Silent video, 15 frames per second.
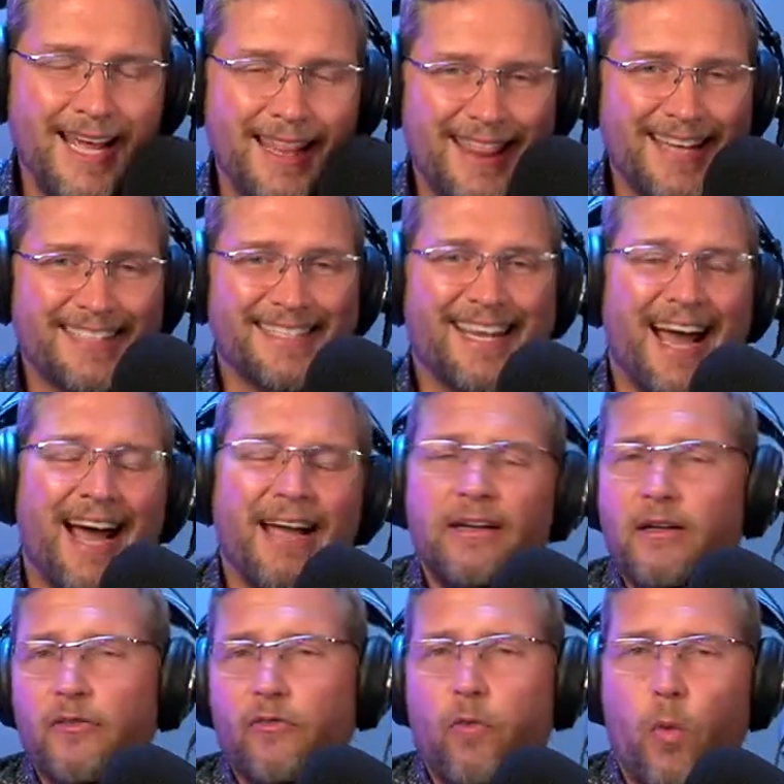that's
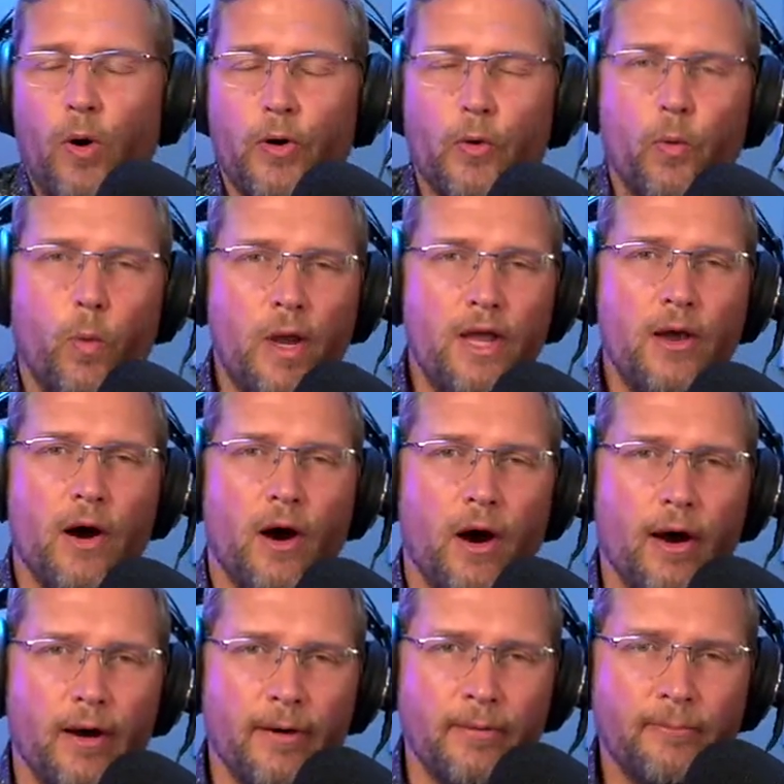kind of where we
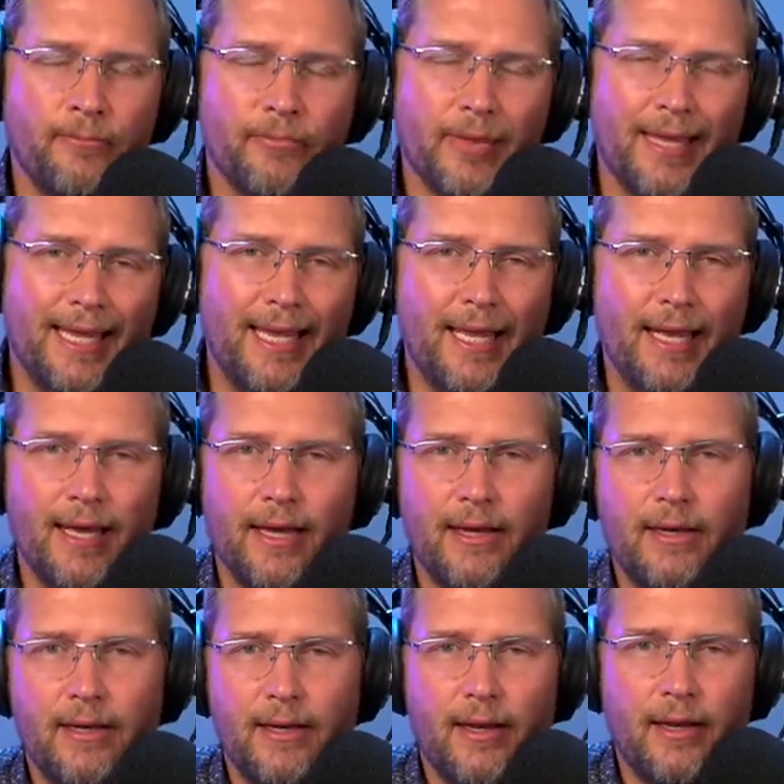are
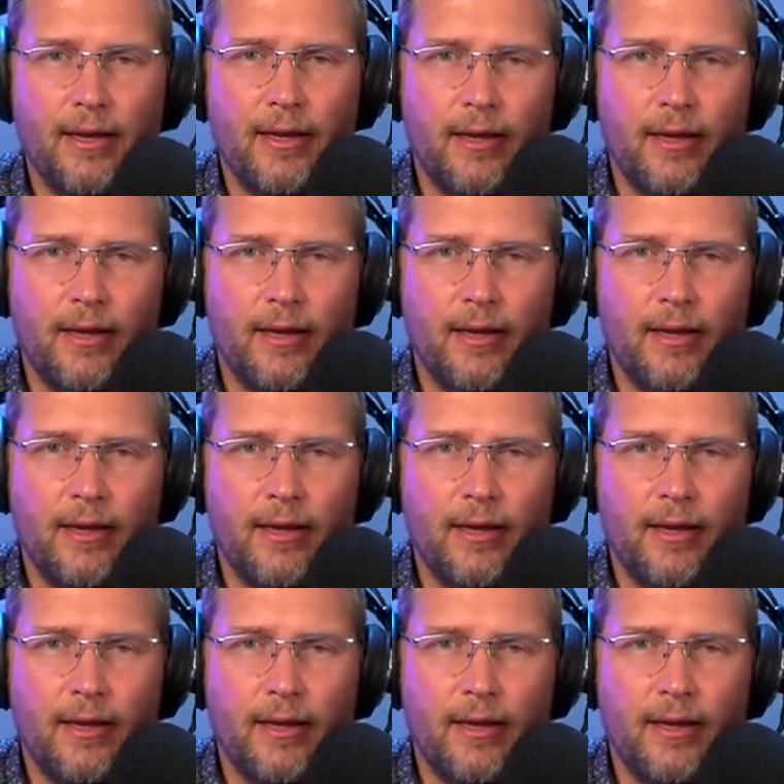in